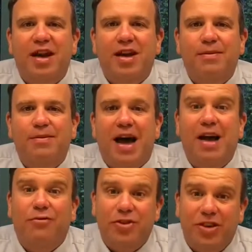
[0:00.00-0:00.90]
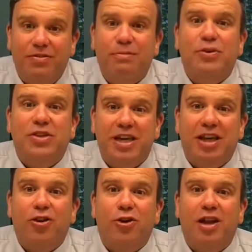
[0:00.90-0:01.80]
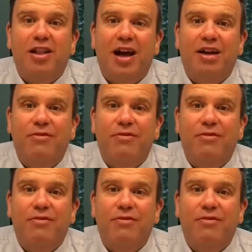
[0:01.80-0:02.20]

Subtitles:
in particular a lot